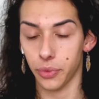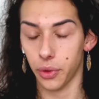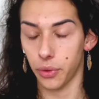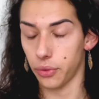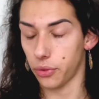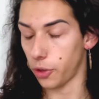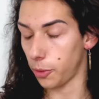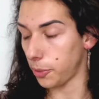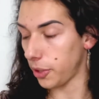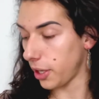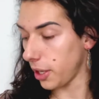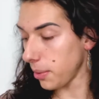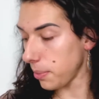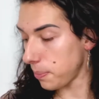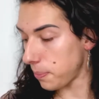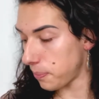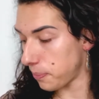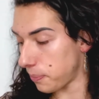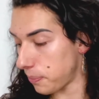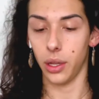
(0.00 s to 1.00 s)
formula.
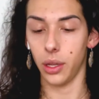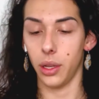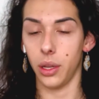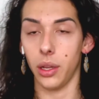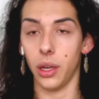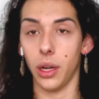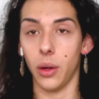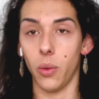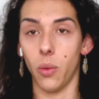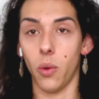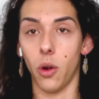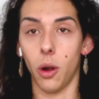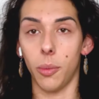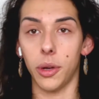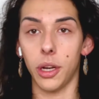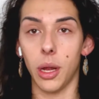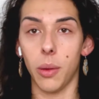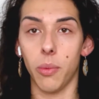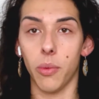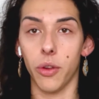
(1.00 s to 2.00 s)
I warm it
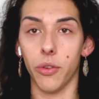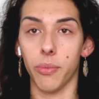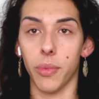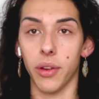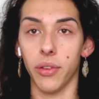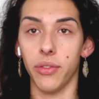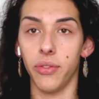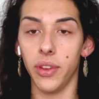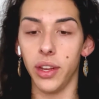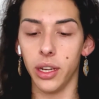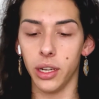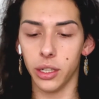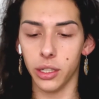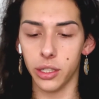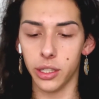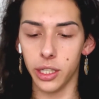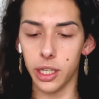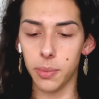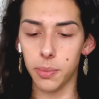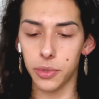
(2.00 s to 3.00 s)
up with my
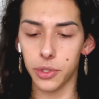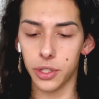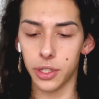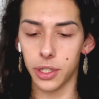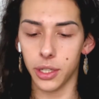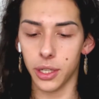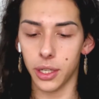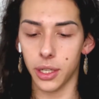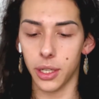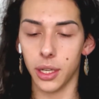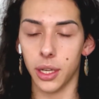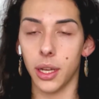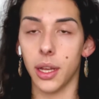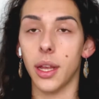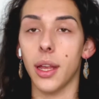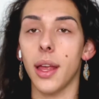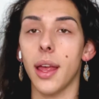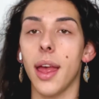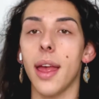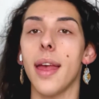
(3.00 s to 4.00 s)
fingertips.
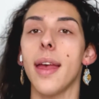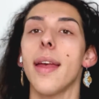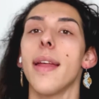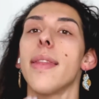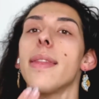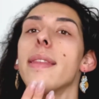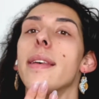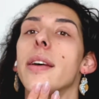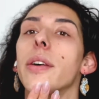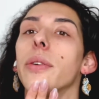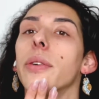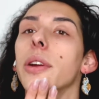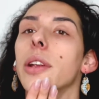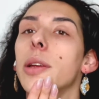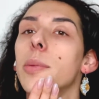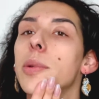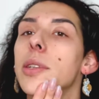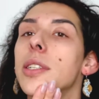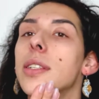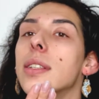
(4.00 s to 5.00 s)
And I really
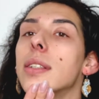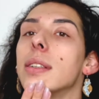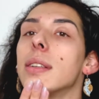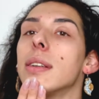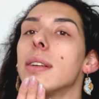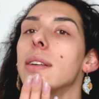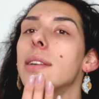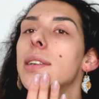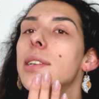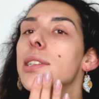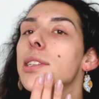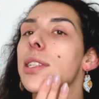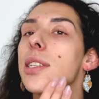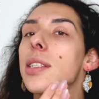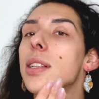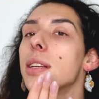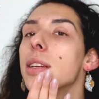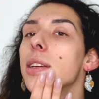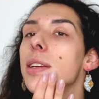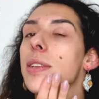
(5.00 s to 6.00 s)
massage
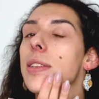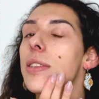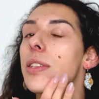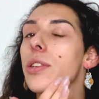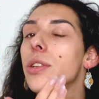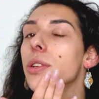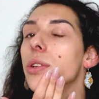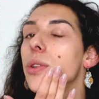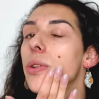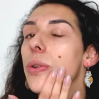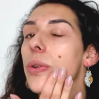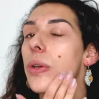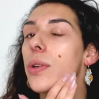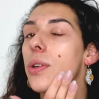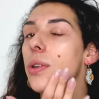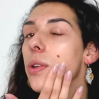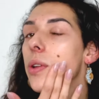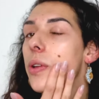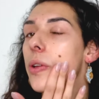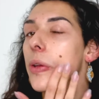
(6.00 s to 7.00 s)
it into
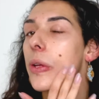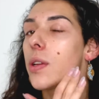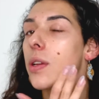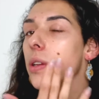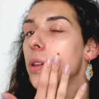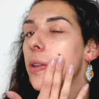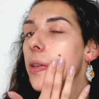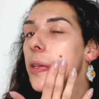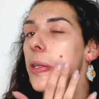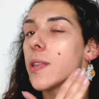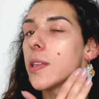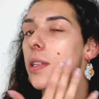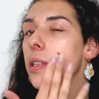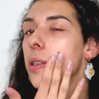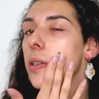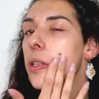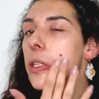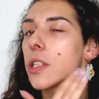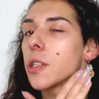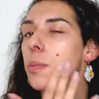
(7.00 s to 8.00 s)
the
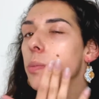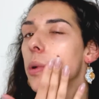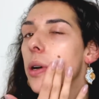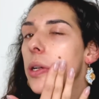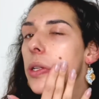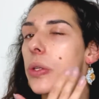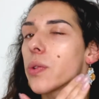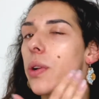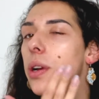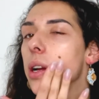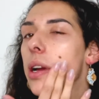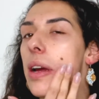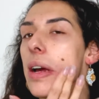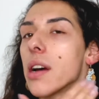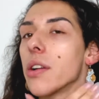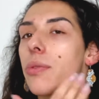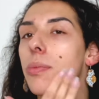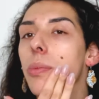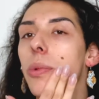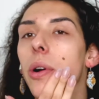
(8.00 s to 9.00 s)
spots where I
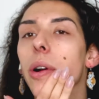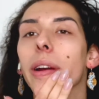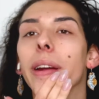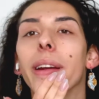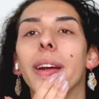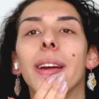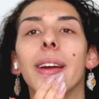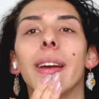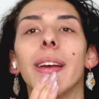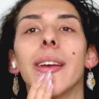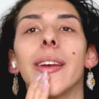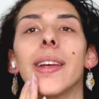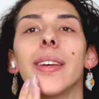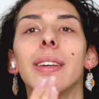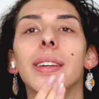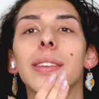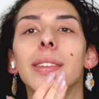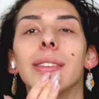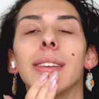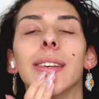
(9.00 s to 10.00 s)
have more
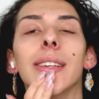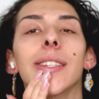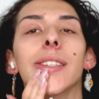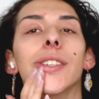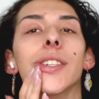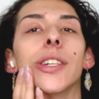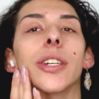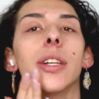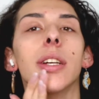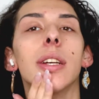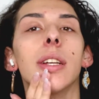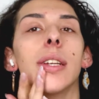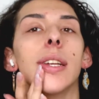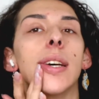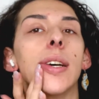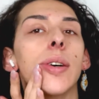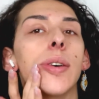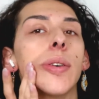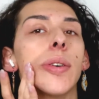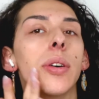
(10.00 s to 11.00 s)
texture.
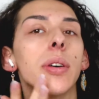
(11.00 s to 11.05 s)
Now,